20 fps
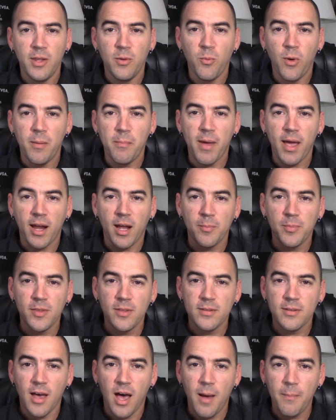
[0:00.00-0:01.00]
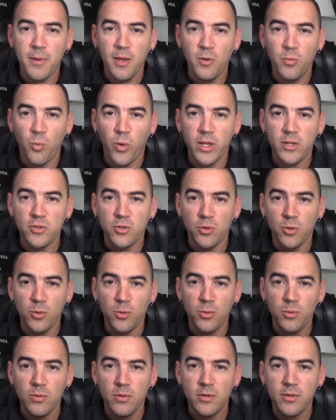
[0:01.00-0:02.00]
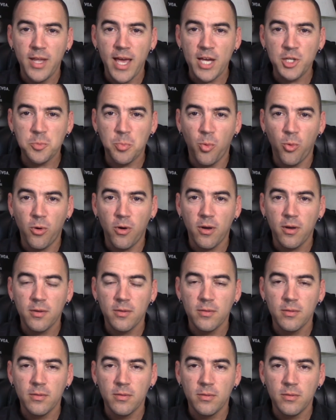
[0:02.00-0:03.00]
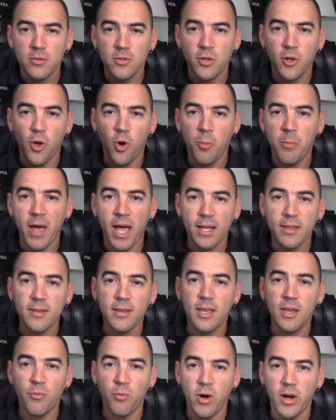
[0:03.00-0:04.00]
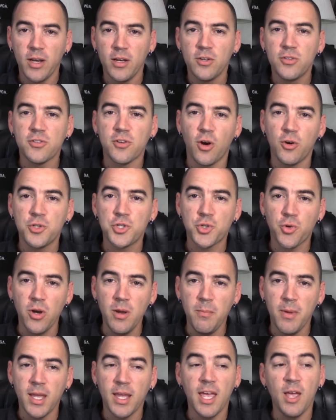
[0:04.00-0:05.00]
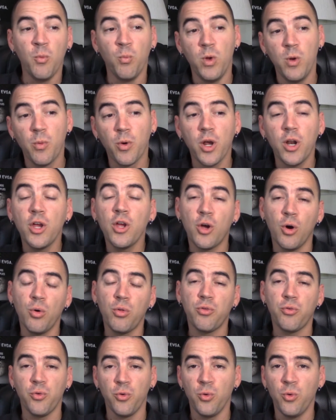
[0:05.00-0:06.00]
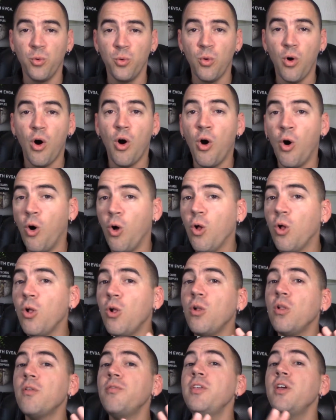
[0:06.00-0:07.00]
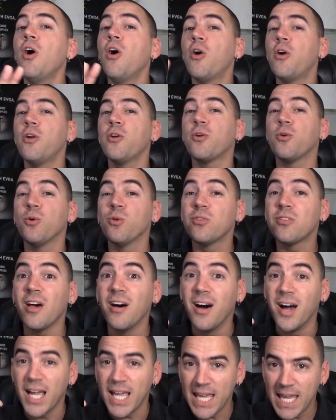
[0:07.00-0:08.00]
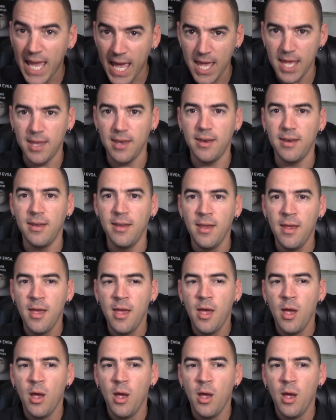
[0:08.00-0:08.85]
then went back up to the top and went to dashboard to go back to get ready to start streaming. And we were going to go through all of the articles again,